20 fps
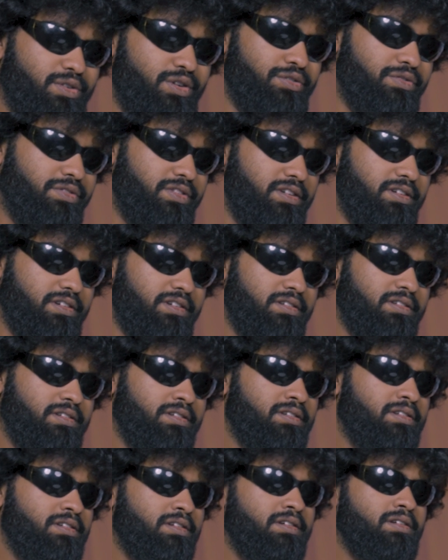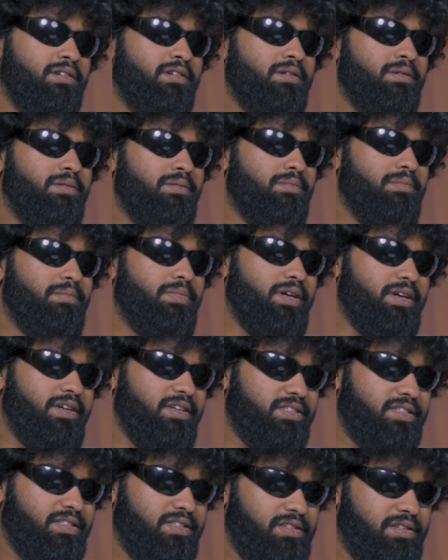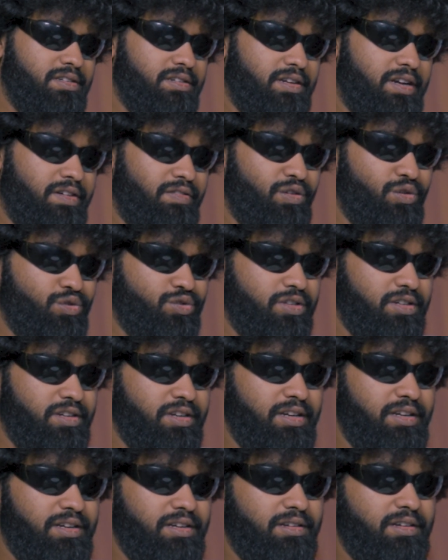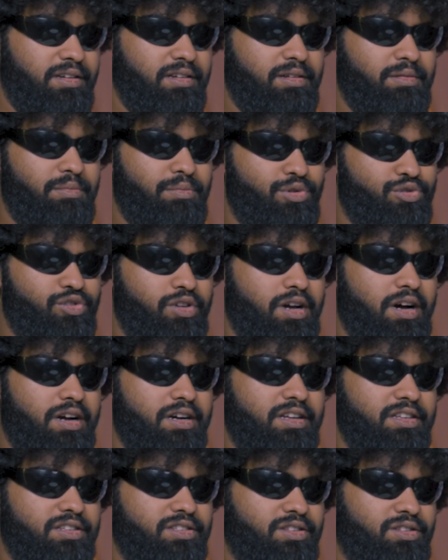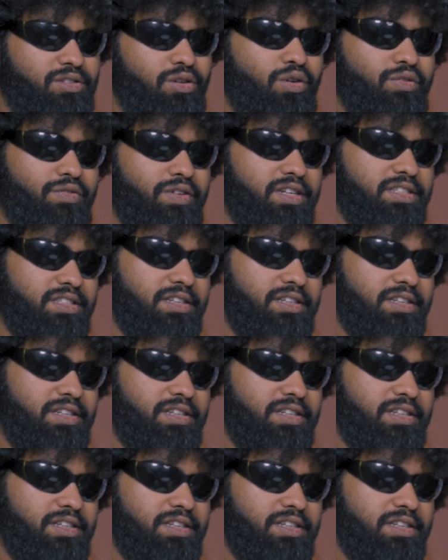one of the biggest revolutionary music artists of our